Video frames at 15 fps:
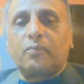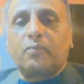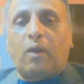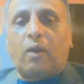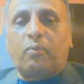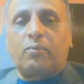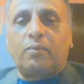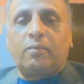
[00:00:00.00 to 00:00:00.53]

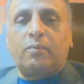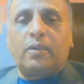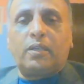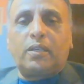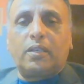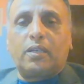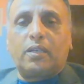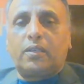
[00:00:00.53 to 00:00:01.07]

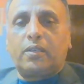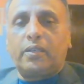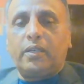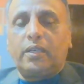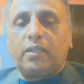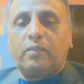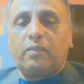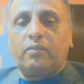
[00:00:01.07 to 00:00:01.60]
afterward a
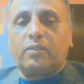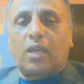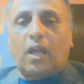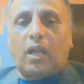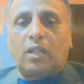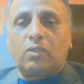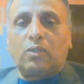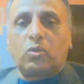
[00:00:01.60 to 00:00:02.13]
treaty was
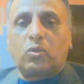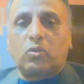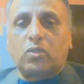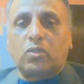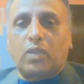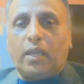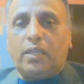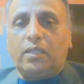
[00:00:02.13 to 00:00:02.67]
also
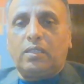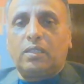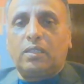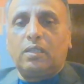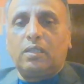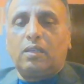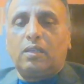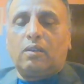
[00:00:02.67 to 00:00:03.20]
signed
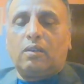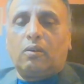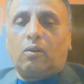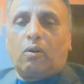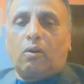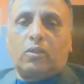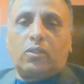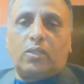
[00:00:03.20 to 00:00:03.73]

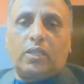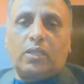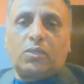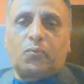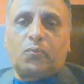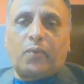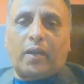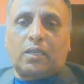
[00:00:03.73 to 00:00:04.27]
on this
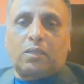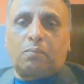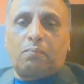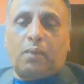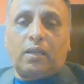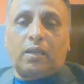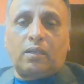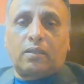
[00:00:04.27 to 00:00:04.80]
fact.
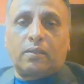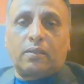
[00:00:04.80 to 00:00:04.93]
But